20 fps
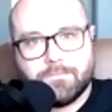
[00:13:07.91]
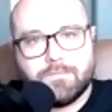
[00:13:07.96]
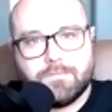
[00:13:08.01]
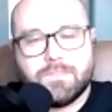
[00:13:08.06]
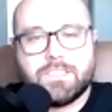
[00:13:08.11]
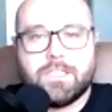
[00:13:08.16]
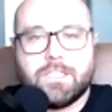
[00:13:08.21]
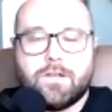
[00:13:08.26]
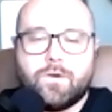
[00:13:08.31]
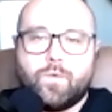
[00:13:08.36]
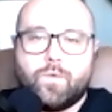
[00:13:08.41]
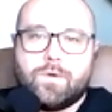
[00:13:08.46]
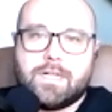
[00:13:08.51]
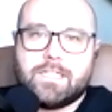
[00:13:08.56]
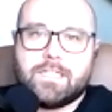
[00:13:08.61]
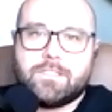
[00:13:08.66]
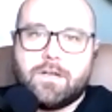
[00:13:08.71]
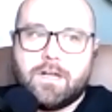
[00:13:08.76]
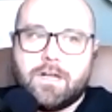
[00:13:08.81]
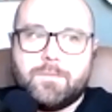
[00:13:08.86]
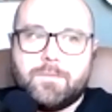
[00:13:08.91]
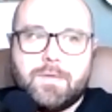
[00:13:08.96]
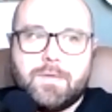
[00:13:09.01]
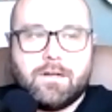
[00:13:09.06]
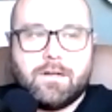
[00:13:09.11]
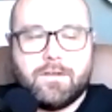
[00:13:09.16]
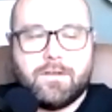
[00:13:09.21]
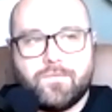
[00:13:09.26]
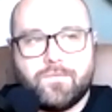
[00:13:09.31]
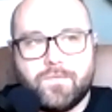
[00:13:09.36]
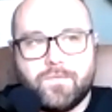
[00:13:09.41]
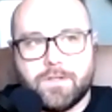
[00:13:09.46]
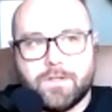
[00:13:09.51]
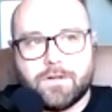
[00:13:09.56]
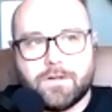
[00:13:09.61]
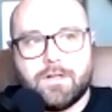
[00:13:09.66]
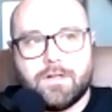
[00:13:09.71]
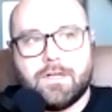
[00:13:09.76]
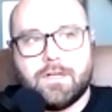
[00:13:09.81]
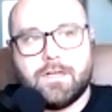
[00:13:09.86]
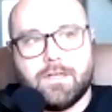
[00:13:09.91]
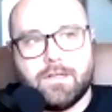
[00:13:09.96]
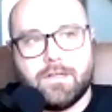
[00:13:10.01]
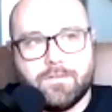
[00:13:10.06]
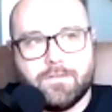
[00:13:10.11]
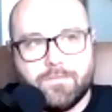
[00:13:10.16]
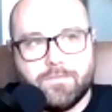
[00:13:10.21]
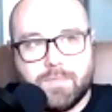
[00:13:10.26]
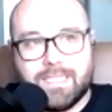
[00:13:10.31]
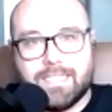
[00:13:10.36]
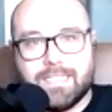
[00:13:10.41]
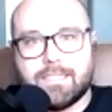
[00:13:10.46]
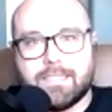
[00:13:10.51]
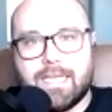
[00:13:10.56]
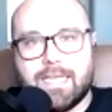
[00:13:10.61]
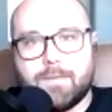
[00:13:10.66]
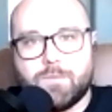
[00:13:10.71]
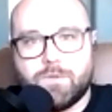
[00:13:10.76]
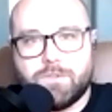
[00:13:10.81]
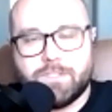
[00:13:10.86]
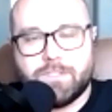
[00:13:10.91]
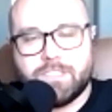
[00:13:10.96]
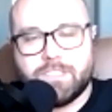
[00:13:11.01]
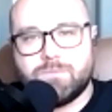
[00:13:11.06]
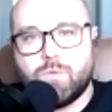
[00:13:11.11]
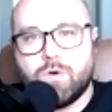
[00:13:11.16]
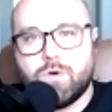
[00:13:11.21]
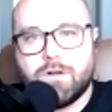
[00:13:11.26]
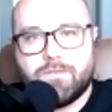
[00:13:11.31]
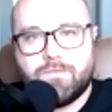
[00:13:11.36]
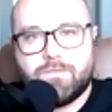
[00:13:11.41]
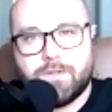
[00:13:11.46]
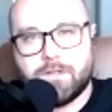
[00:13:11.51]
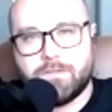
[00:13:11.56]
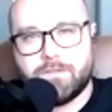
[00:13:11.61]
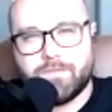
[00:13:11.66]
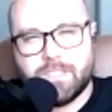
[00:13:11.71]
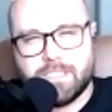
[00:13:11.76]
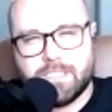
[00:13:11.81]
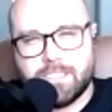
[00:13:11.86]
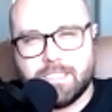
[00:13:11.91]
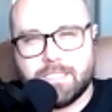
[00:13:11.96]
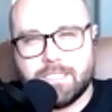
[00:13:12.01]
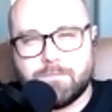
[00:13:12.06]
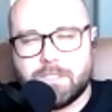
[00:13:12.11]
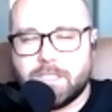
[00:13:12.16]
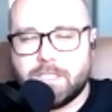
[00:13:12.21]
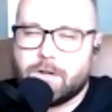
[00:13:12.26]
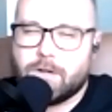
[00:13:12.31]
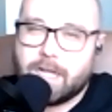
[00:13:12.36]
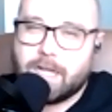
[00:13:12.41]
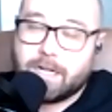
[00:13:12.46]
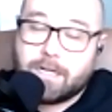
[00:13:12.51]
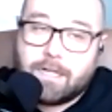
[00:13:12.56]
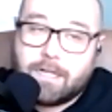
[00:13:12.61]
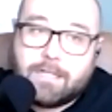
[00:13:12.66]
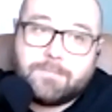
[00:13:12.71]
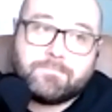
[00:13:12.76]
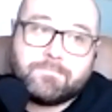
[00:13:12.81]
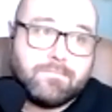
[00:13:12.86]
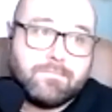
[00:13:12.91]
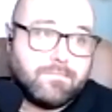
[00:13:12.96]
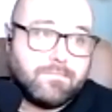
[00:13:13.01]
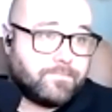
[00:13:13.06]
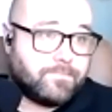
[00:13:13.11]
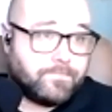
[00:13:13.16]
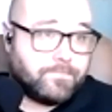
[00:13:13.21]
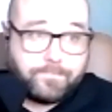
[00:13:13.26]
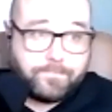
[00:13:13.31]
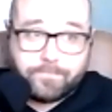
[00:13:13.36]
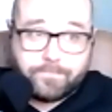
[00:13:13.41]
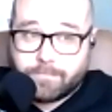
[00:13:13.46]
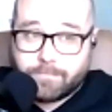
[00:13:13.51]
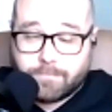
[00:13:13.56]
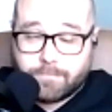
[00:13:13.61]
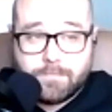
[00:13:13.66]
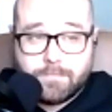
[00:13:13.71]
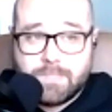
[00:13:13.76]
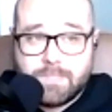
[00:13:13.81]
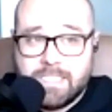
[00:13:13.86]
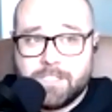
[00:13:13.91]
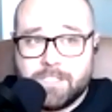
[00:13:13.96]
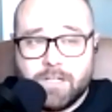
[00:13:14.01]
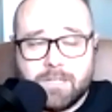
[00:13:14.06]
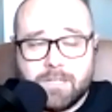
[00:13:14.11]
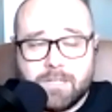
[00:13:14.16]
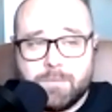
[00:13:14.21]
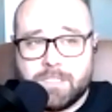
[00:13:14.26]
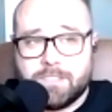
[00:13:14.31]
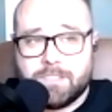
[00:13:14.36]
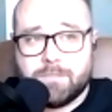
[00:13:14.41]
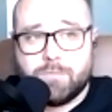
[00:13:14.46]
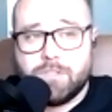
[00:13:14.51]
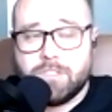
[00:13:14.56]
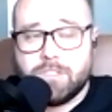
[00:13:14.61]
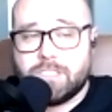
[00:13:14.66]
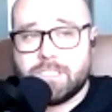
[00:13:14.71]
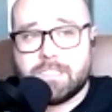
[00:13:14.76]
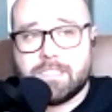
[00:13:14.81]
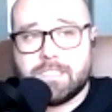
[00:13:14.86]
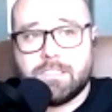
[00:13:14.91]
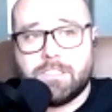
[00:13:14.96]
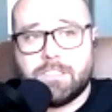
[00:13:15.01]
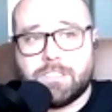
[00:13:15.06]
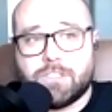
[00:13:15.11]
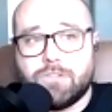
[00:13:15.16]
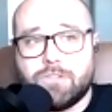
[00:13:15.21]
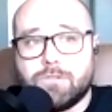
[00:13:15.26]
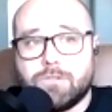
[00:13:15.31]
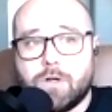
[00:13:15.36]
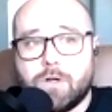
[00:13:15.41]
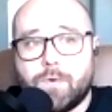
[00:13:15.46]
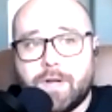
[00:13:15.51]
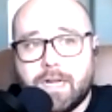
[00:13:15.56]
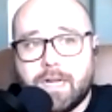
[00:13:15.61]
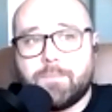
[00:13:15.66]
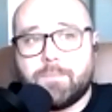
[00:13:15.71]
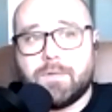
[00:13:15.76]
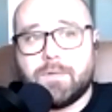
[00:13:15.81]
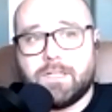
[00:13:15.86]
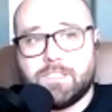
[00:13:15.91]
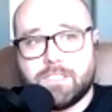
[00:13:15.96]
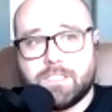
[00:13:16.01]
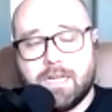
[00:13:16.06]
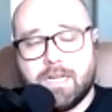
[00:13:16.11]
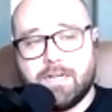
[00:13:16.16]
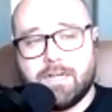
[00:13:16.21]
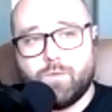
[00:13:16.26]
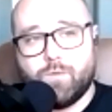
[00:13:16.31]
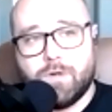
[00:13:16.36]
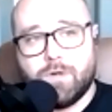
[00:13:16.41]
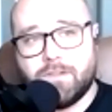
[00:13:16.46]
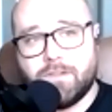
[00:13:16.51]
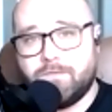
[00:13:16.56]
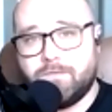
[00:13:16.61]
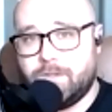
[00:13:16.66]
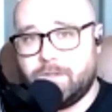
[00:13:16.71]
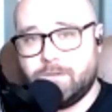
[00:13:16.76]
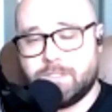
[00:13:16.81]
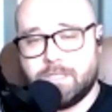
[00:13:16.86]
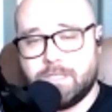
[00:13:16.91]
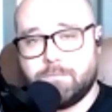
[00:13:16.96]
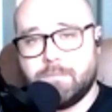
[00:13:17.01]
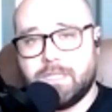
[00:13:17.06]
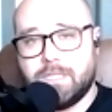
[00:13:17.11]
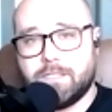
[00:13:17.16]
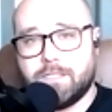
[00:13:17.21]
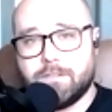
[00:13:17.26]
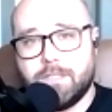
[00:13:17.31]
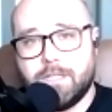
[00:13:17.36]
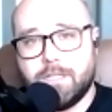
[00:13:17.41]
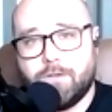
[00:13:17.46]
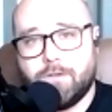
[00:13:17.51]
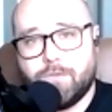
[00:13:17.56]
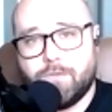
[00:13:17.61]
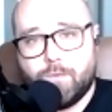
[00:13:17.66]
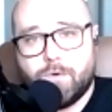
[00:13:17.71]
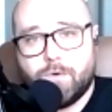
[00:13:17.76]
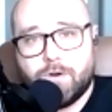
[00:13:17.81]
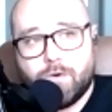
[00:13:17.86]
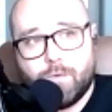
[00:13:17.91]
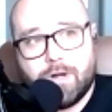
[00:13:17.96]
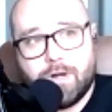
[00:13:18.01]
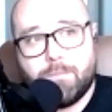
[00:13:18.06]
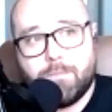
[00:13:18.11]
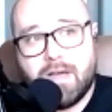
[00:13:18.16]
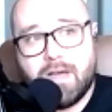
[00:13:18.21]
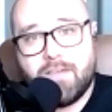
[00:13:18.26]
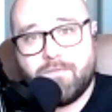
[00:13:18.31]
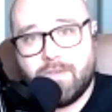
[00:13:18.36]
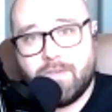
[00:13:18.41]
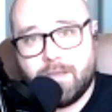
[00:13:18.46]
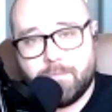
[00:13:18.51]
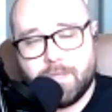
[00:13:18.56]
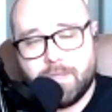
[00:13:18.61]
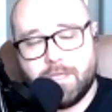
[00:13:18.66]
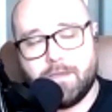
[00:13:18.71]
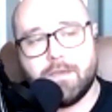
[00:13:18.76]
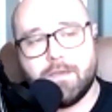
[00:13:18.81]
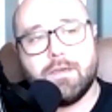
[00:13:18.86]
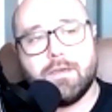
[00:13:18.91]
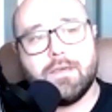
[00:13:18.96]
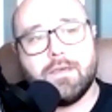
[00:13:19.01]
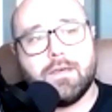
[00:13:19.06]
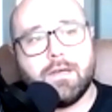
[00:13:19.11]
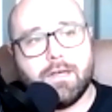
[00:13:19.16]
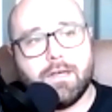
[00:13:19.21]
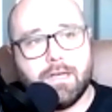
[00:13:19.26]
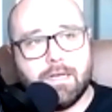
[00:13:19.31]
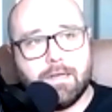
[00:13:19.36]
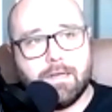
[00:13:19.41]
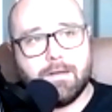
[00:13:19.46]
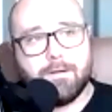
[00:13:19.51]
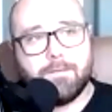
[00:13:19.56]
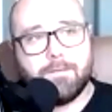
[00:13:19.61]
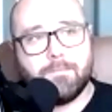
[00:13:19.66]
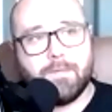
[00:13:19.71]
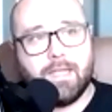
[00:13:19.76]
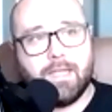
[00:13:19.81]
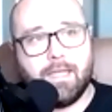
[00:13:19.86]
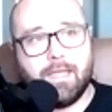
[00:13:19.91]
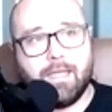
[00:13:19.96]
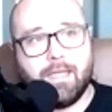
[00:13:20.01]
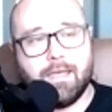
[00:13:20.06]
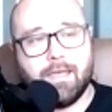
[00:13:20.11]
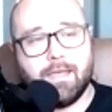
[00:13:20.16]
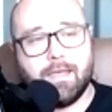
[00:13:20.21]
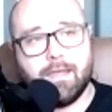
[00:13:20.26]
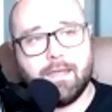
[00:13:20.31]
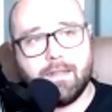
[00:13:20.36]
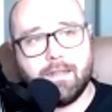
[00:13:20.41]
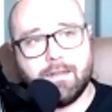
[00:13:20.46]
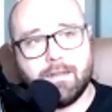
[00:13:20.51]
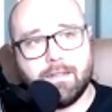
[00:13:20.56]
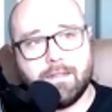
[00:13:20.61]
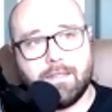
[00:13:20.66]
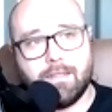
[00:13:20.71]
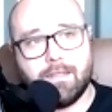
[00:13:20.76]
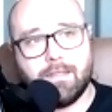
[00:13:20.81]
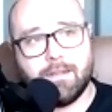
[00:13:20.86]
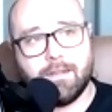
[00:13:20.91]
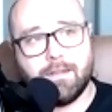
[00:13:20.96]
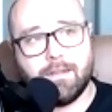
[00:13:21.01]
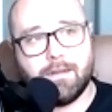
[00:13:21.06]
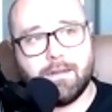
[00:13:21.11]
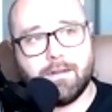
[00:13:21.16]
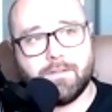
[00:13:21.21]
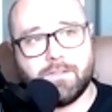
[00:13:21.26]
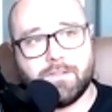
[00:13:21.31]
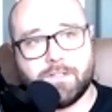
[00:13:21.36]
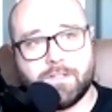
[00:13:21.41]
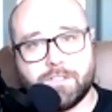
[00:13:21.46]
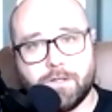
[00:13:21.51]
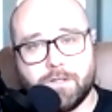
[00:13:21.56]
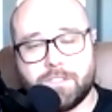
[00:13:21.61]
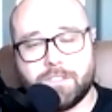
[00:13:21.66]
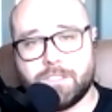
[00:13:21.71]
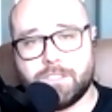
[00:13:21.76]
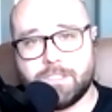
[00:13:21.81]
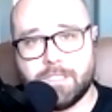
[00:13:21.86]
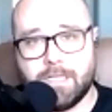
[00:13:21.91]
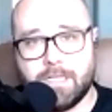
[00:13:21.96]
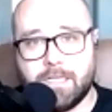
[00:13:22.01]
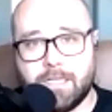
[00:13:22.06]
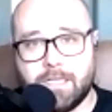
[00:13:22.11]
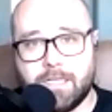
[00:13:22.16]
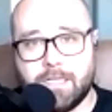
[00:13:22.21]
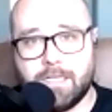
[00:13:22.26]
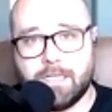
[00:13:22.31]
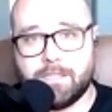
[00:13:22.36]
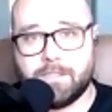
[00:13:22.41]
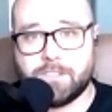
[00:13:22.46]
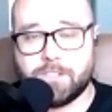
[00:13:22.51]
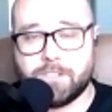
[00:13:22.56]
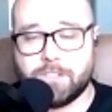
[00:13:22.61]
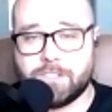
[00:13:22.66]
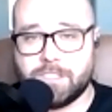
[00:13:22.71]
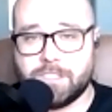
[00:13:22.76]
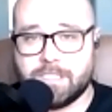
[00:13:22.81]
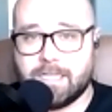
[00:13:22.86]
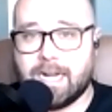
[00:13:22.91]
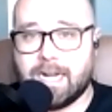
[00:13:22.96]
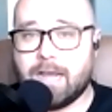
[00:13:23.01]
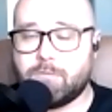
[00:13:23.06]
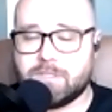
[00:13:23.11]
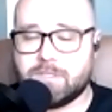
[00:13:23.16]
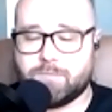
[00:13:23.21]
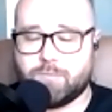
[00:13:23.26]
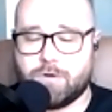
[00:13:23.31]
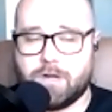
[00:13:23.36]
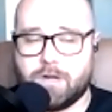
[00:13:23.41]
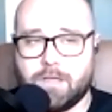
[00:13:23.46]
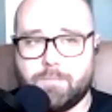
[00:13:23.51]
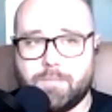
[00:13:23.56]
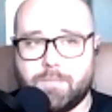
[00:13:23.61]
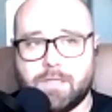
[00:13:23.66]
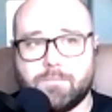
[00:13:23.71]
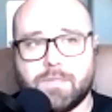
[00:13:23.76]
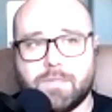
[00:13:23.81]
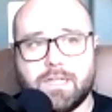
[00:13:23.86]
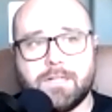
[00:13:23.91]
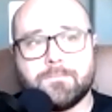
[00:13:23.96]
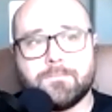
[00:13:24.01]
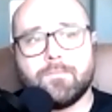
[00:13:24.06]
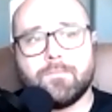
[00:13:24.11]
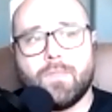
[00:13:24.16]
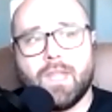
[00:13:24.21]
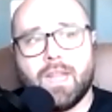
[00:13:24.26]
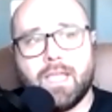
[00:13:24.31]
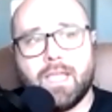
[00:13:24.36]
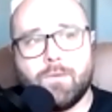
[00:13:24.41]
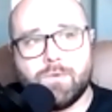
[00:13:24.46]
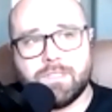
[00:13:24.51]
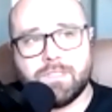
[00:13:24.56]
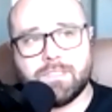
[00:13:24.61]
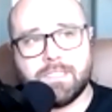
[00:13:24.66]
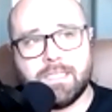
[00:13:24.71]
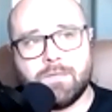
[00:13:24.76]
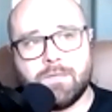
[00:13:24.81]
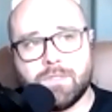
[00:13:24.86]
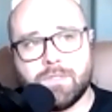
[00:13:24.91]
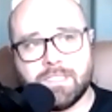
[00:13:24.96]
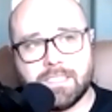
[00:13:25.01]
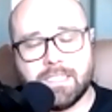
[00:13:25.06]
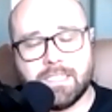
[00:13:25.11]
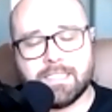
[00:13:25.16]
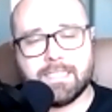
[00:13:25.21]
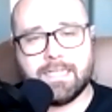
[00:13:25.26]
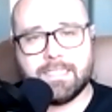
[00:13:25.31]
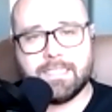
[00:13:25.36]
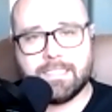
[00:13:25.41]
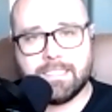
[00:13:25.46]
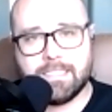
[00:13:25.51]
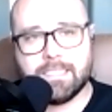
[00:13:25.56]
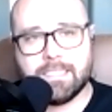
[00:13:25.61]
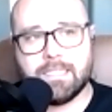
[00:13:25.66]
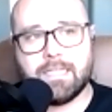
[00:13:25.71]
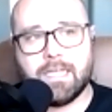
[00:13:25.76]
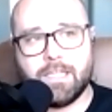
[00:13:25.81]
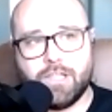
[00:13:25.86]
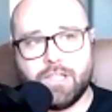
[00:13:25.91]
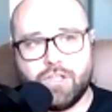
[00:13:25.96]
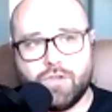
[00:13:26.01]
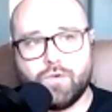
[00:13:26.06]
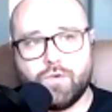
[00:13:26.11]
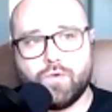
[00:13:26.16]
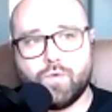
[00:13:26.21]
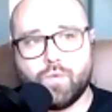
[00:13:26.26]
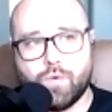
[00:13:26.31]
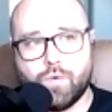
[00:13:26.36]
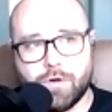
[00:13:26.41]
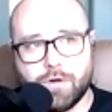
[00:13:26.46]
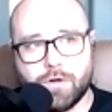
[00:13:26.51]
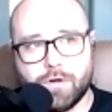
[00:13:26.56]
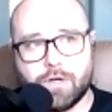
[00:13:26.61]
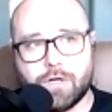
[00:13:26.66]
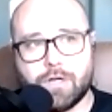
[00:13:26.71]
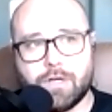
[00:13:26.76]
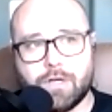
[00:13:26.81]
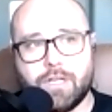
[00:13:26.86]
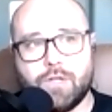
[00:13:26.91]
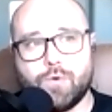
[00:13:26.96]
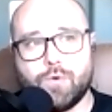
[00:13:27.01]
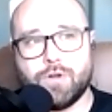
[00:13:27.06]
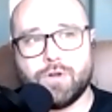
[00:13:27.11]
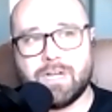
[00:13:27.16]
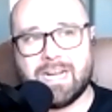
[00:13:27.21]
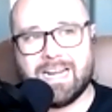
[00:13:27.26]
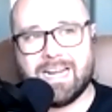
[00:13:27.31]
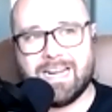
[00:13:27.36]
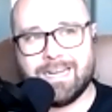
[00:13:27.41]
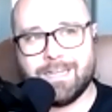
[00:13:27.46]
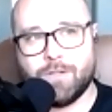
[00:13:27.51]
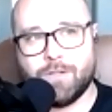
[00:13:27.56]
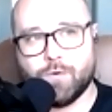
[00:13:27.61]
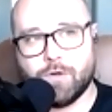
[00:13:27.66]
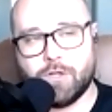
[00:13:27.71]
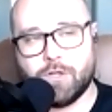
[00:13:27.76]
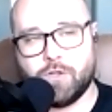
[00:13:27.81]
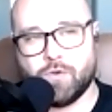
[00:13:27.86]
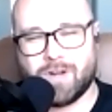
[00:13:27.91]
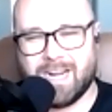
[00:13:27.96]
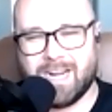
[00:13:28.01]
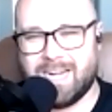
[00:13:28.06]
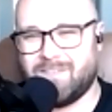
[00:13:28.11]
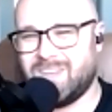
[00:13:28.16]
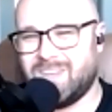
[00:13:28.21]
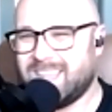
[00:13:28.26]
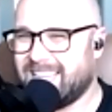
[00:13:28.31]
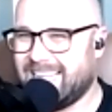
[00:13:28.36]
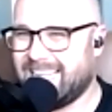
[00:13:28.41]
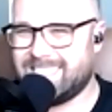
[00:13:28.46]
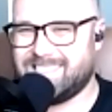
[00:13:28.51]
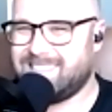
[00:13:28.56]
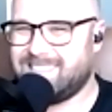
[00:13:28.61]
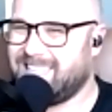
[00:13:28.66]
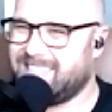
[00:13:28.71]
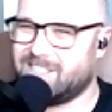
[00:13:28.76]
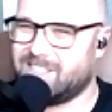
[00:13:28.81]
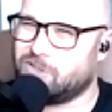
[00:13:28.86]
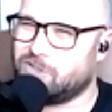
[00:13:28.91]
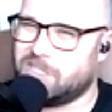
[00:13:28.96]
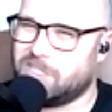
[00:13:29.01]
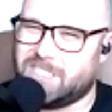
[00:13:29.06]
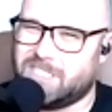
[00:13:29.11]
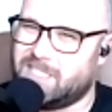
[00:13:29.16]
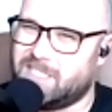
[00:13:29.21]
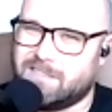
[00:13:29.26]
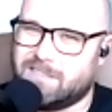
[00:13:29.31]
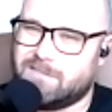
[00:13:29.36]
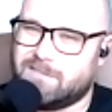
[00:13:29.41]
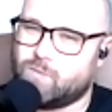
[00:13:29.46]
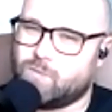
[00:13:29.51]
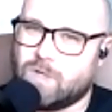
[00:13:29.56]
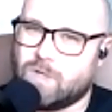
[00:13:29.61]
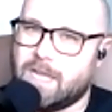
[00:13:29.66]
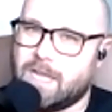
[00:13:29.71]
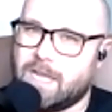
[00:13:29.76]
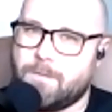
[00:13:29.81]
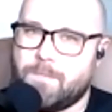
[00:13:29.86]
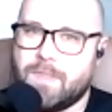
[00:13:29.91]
So when I talk about a fear of being labeled, it's more a fear of the stigma. You know, I I talk about in the book just just growing up and just kind of what the views on mental health were around my family um, and in the church and the churches that I was brought up in. But it was it was this idea that you were you were not you were you're kind of a less than Christian, right?